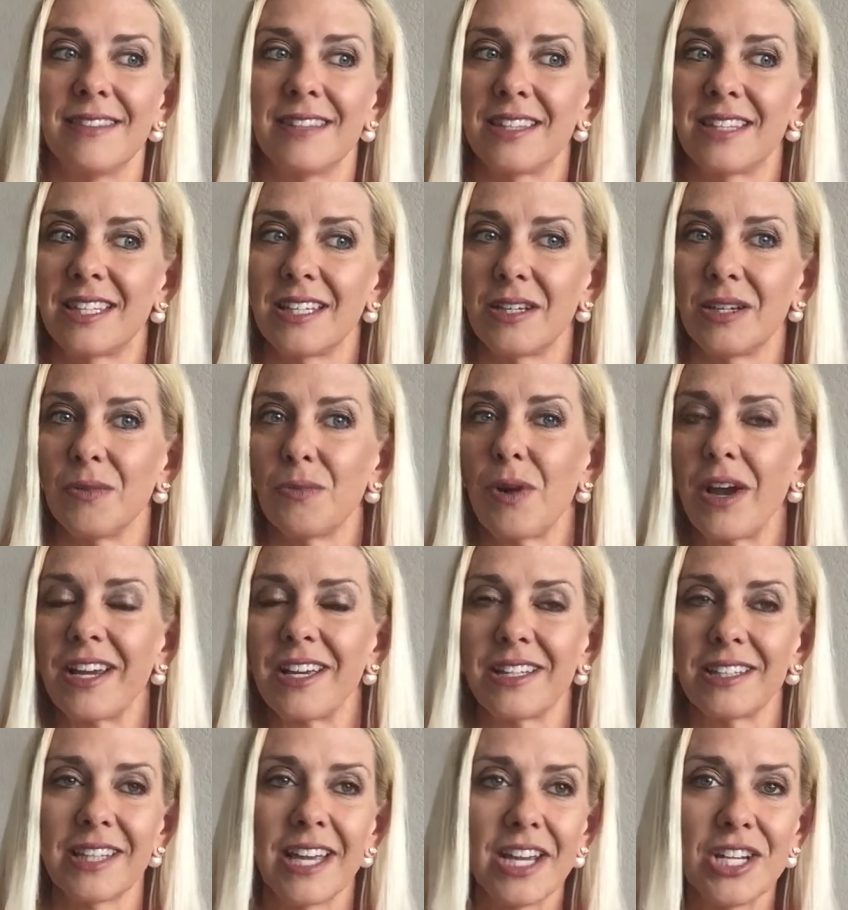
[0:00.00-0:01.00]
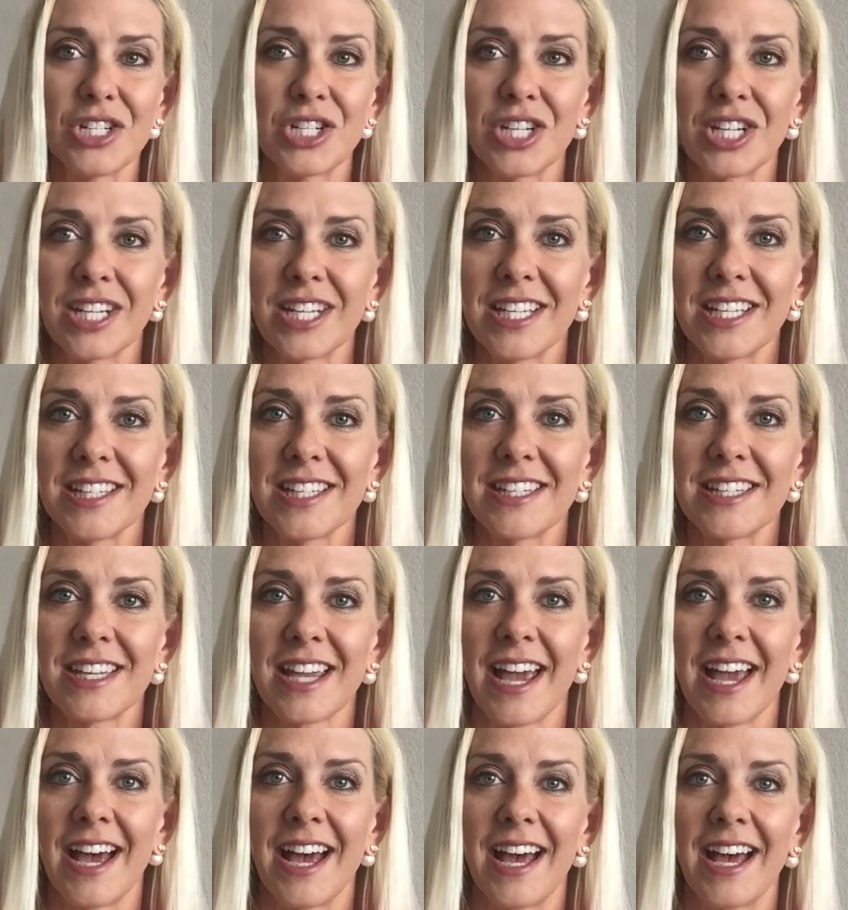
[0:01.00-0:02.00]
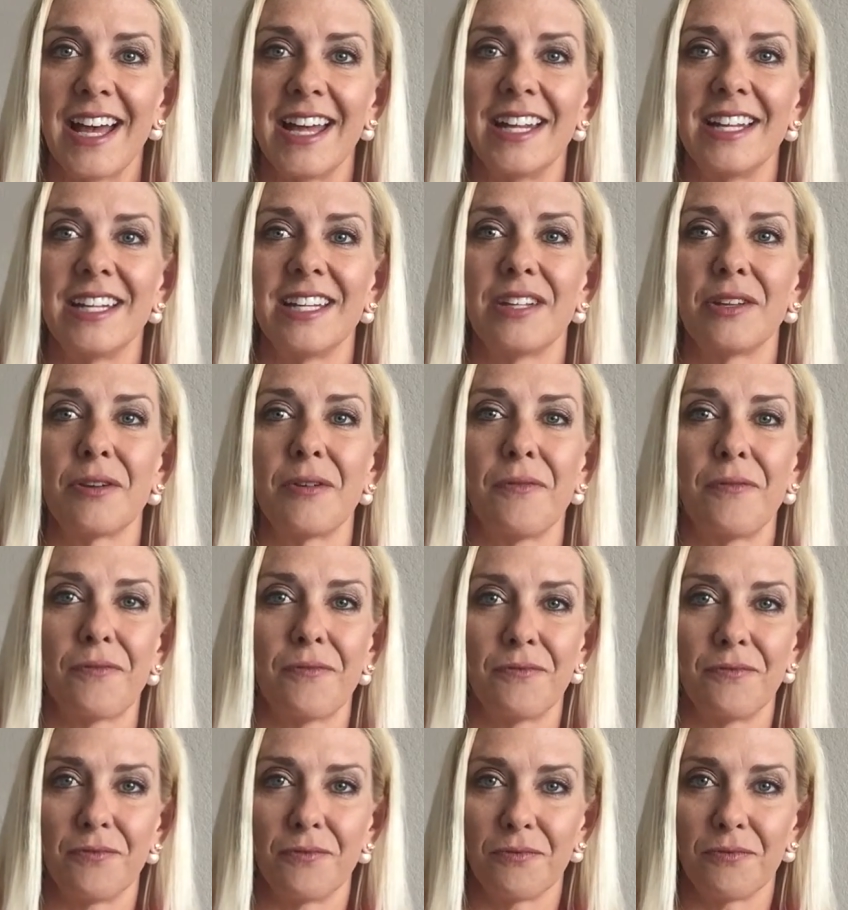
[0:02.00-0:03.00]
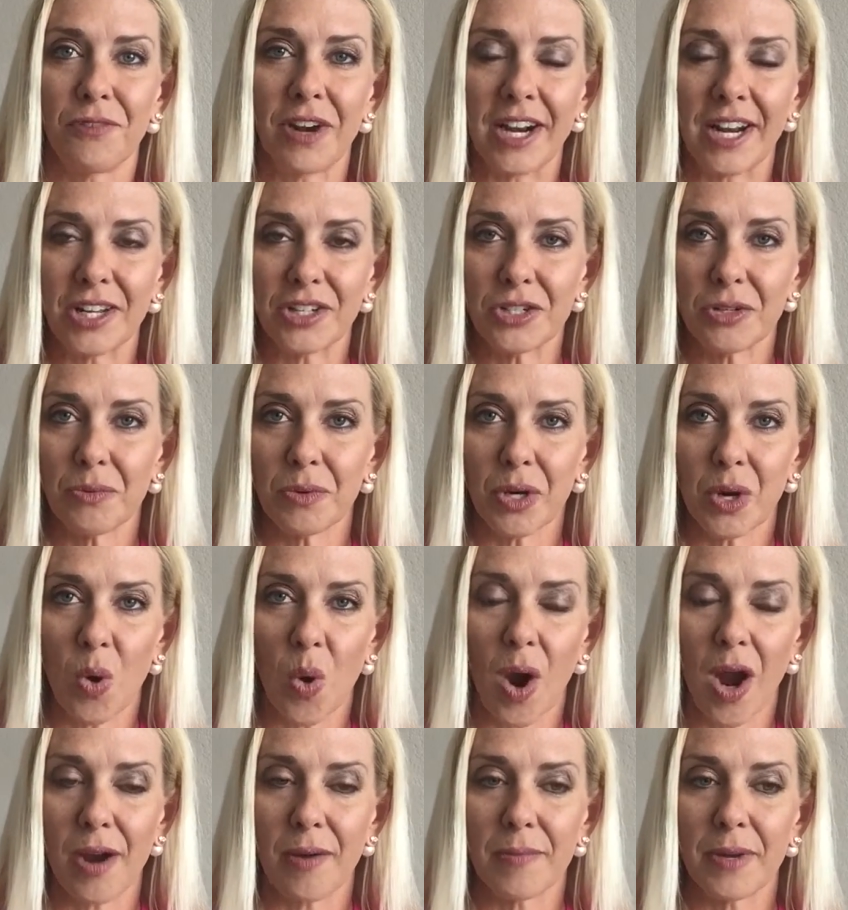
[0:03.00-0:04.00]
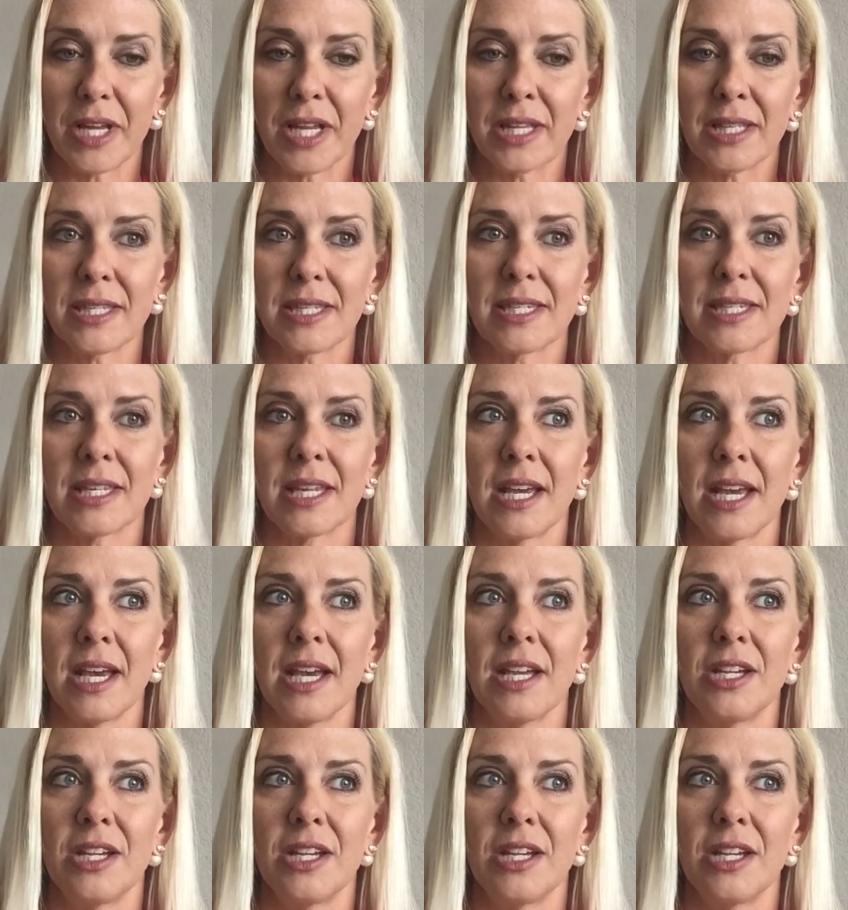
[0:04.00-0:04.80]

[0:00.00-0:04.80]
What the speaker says: the regulations and the financial requirements